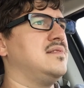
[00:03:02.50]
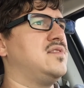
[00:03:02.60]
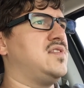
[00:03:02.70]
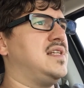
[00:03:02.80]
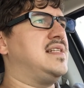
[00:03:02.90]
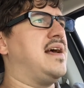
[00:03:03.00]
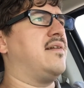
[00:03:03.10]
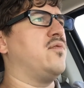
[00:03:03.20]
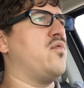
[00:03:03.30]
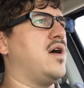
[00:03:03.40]
sit
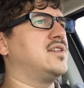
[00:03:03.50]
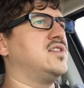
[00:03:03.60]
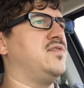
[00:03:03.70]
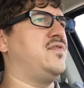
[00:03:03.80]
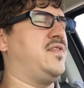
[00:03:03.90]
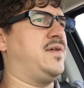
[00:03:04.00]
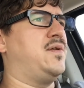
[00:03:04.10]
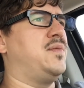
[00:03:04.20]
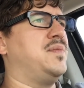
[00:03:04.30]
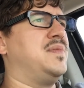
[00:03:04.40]
down and watch the
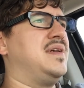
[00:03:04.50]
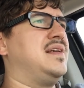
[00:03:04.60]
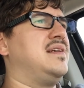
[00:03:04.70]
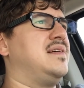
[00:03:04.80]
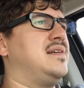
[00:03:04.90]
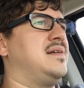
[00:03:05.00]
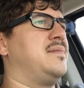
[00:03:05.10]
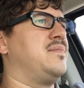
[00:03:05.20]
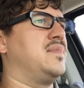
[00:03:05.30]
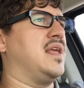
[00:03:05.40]
film
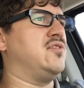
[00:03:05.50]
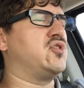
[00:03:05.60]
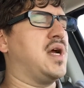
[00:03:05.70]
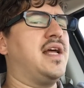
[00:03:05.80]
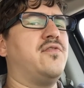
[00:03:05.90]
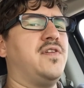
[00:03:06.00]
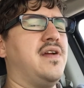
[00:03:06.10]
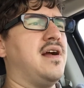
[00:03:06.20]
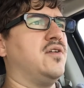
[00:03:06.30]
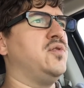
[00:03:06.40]
and try to
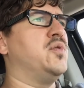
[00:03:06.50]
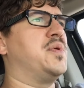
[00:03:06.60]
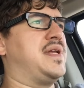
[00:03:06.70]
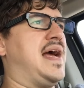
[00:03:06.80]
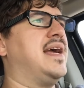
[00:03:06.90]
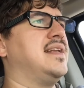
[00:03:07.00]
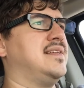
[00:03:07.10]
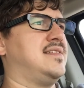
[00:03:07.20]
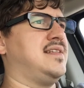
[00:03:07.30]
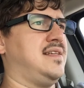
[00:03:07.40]
figure out who the
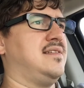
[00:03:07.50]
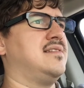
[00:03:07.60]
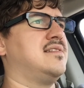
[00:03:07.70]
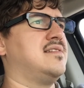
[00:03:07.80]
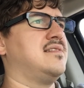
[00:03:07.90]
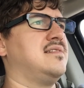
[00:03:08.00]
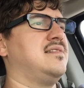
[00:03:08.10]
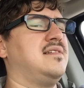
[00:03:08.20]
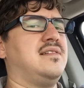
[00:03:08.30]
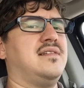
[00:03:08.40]
protagonist is,
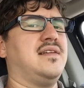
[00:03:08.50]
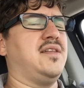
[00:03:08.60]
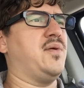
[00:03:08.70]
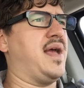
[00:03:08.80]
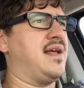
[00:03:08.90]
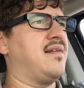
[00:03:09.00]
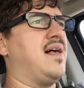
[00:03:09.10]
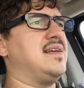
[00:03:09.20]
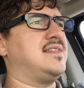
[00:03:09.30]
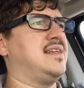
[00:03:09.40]
and you
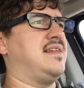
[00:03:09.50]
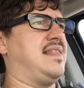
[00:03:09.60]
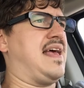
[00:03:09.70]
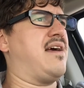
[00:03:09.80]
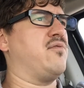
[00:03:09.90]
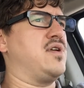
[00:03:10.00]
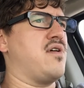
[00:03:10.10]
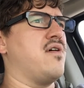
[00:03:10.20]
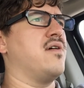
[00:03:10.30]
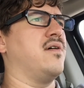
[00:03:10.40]
analyze it in that
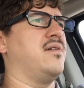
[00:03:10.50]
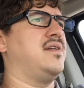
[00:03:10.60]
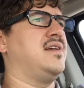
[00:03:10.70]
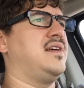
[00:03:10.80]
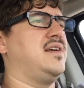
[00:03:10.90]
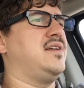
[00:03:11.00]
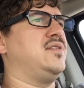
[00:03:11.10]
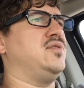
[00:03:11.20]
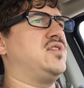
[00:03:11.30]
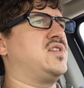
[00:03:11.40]
regard,
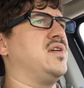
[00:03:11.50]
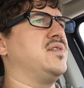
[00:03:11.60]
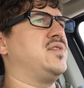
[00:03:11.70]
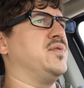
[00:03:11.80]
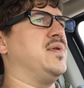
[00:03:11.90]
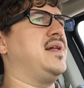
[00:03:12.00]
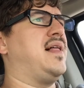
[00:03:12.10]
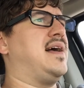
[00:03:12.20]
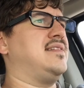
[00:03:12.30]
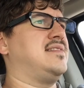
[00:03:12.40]
you start to
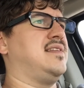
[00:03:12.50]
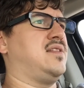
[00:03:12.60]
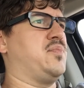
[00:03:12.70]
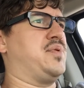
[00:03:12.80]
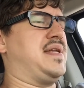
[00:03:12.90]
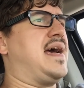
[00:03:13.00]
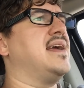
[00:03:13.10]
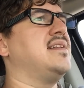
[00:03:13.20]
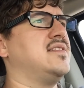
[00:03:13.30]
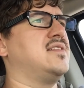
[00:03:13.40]
realize that the
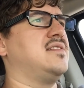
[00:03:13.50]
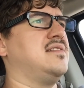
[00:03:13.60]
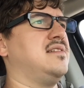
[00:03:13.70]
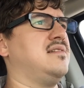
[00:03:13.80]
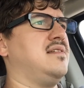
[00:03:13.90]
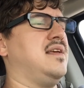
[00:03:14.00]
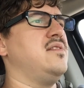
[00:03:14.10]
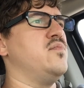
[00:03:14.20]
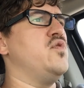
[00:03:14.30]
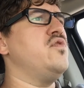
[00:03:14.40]
protagonist
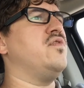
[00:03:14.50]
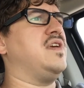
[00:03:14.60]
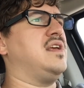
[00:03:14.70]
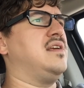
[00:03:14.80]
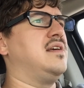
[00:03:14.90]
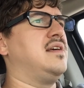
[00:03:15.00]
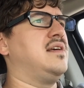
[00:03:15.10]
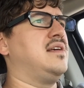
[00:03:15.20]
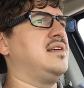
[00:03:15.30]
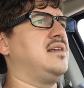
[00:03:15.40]
in the movie
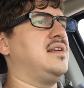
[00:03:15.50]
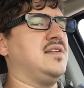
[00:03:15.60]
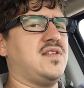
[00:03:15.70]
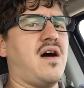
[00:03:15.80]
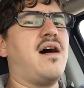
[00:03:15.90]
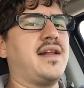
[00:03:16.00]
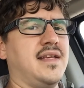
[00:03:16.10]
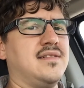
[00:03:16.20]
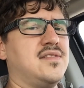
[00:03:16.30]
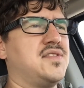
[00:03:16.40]
is the
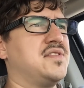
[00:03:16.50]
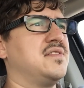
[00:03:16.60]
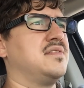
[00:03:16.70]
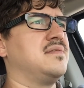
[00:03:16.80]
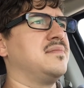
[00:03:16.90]
audience.